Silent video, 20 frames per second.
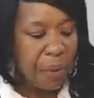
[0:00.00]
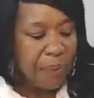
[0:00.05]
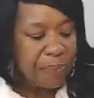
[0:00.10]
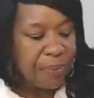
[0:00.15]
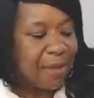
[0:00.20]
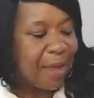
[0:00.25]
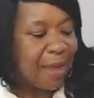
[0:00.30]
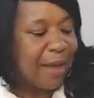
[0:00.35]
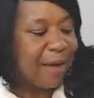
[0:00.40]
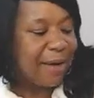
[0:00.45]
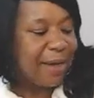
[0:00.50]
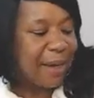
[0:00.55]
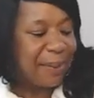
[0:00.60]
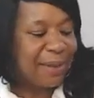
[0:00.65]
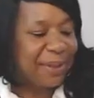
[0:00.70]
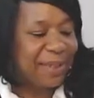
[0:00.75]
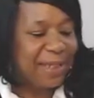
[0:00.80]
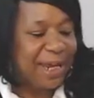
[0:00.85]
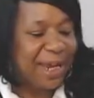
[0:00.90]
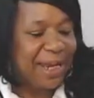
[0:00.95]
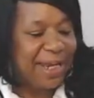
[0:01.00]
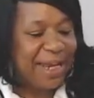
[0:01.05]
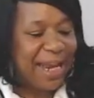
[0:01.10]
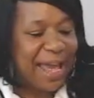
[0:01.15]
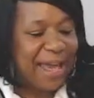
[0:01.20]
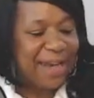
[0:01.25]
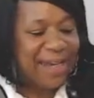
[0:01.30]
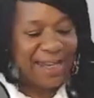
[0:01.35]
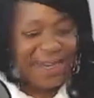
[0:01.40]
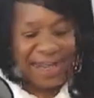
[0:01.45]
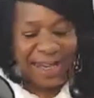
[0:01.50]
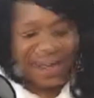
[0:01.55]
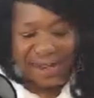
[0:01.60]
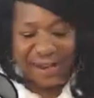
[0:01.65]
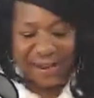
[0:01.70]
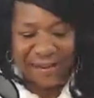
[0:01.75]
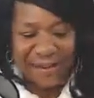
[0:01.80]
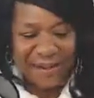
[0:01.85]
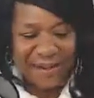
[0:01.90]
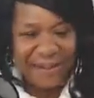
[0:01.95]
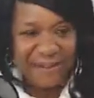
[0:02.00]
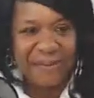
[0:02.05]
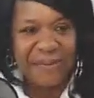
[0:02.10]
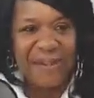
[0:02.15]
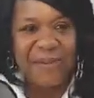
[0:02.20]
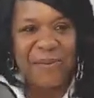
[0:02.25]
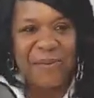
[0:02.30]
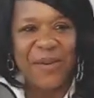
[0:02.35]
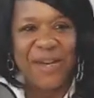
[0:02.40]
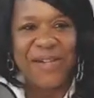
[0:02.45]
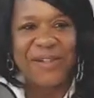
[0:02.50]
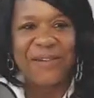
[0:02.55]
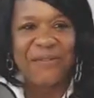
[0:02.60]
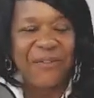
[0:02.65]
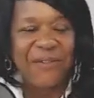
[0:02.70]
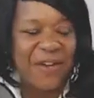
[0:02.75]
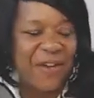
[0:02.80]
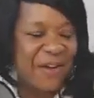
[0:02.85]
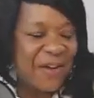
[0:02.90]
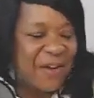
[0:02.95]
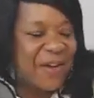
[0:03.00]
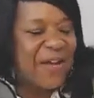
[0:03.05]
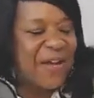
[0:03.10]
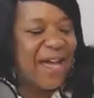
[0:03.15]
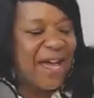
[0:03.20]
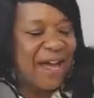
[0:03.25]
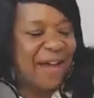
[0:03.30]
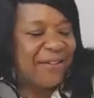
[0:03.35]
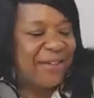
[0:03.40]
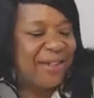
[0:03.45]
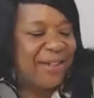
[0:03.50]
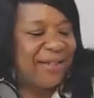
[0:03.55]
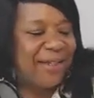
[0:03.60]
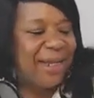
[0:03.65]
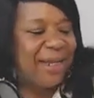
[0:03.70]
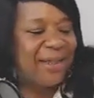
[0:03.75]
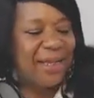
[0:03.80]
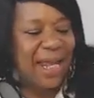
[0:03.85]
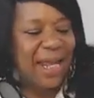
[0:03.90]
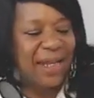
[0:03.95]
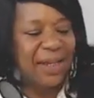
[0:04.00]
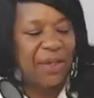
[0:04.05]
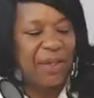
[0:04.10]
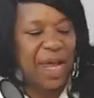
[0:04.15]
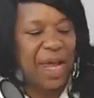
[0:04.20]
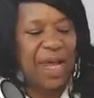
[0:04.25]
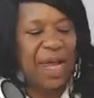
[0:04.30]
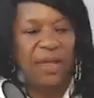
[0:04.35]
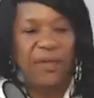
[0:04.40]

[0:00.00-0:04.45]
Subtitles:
All right, I'm going to sign out of here. It's been wonderful. I want to say thank you guys for